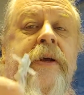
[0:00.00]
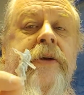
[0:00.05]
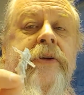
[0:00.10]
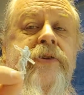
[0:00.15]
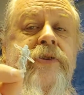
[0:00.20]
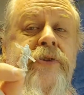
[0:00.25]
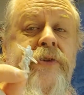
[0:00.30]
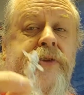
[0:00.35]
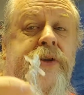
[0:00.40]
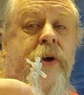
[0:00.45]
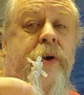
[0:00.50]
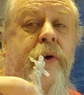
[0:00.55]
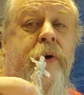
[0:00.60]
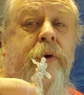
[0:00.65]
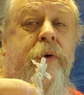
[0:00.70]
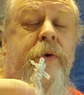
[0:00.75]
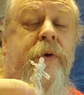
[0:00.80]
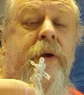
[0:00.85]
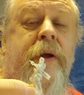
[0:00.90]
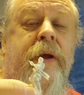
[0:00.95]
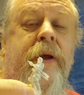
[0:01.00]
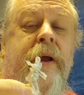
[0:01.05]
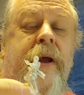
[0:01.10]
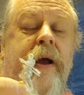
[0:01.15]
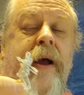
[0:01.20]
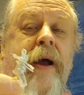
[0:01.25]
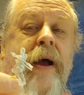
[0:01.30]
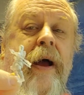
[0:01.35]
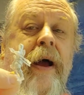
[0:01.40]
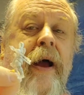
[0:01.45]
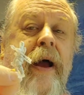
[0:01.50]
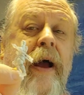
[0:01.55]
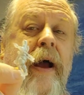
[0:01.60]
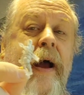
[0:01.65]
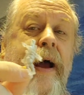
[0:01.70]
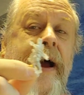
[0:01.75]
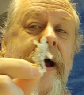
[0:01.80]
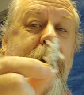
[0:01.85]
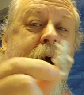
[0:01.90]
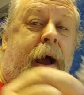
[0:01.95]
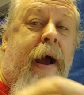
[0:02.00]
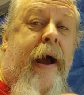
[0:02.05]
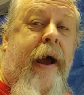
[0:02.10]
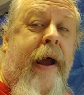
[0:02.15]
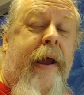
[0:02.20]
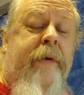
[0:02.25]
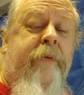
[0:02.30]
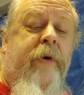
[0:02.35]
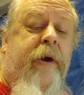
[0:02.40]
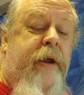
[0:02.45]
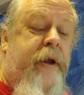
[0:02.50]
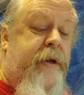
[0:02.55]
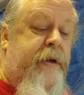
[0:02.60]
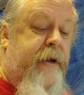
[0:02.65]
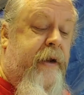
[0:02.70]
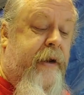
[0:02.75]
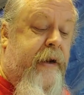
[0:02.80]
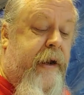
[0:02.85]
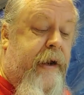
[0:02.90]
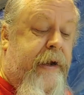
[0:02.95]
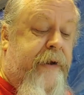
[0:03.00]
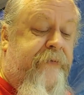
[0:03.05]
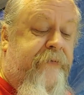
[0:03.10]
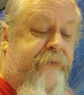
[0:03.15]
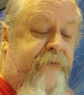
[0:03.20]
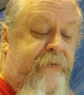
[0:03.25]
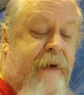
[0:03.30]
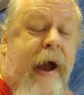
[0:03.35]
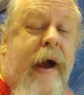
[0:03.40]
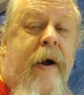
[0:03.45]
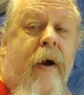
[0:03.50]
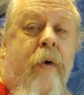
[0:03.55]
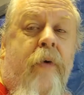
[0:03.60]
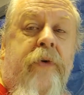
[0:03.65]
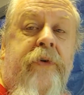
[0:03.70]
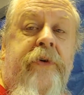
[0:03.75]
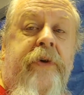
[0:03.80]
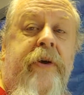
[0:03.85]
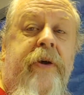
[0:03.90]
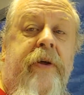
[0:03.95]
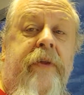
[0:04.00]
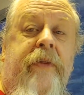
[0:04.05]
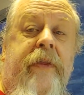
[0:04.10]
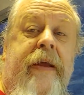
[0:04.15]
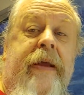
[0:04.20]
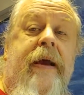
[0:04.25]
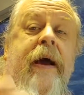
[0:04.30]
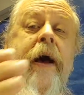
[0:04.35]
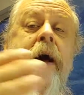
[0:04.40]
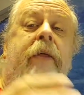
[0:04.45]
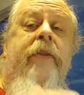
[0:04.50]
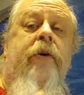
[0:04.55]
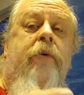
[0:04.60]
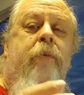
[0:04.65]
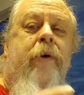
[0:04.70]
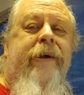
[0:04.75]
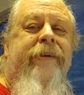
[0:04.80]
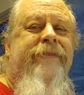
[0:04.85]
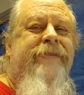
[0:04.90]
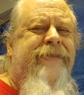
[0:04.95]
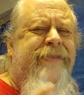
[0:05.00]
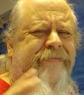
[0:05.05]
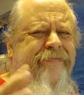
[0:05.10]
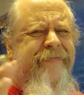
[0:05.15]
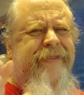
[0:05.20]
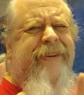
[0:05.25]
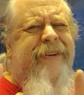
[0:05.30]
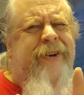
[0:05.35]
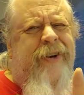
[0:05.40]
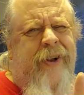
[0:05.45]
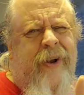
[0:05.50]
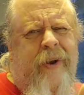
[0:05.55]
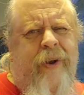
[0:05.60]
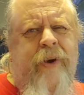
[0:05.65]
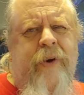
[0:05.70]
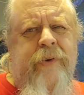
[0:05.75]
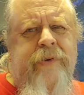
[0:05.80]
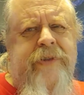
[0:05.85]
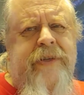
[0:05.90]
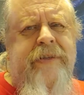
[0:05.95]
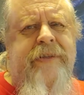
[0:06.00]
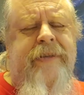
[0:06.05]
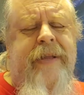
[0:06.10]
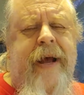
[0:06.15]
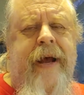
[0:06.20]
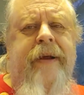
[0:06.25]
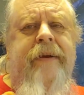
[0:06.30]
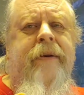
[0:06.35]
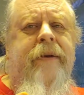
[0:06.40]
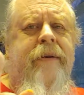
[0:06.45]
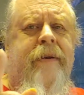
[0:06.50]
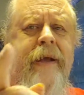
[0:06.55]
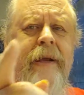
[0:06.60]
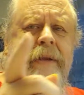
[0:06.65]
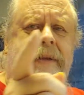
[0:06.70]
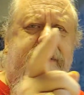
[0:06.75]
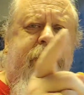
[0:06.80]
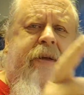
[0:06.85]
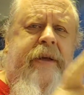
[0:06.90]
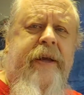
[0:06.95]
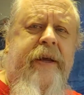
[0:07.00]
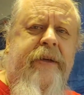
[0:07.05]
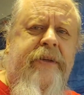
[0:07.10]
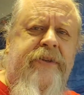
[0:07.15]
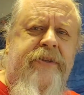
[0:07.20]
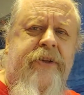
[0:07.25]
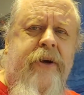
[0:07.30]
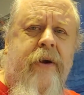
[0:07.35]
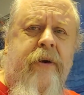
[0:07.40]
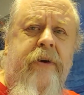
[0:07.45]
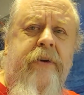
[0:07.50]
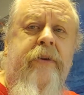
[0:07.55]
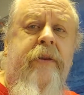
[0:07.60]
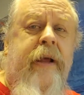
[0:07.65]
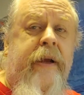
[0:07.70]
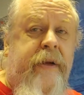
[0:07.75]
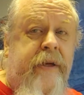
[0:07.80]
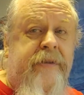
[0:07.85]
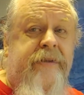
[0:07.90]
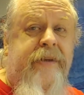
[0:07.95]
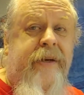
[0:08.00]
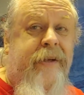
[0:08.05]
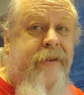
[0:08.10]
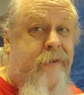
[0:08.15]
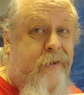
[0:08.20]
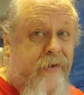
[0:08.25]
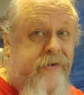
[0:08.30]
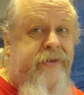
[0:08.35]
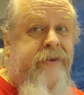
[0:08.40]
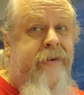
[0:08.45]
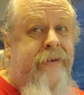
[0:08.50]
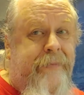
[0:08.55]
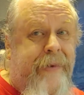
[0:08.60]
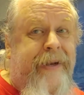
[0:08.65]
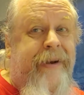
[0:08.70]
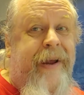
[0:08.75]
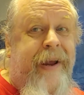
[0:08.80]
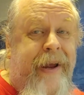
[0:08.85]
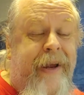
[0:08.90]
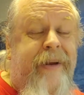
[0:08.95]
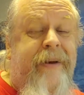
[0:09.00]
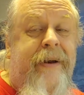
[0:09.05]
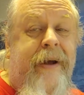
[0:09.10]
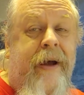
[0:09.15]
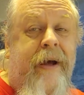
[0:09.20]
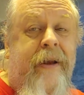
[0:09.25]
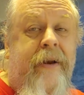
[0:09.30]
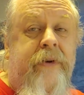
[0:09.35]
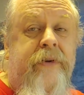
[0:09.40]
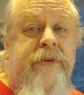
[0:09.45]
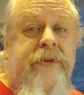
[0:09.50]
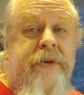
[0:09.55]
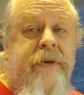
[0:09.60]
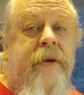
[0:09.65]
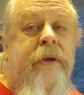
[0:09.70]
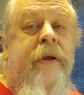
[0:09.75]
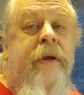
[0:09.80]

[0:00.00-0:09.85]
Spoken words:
So I went and I found the other ones close. It's not like the Kickstarter. Like I said, those would have been $8,